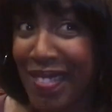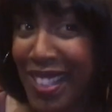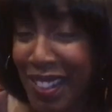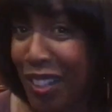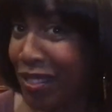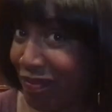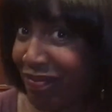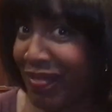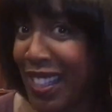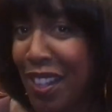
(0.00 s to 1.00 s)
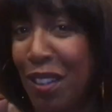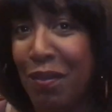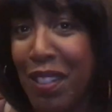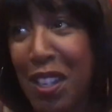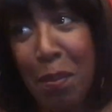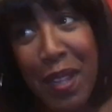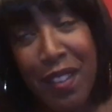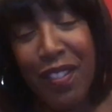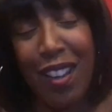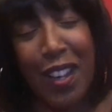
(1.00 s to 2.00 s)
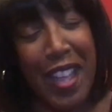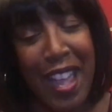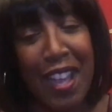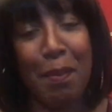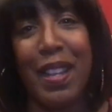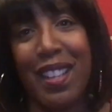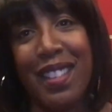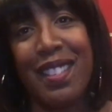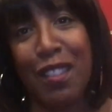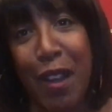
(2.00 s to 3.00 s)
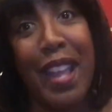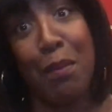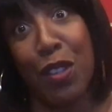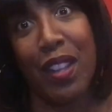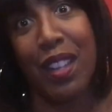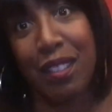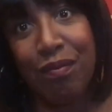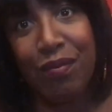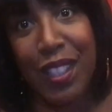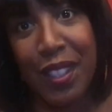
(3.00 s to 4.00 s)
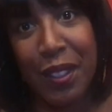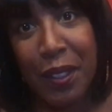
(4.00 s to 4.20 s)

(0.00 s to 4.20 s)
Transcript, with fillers: a little, you know, a little bit of archaic, but it's great music. Do you, know?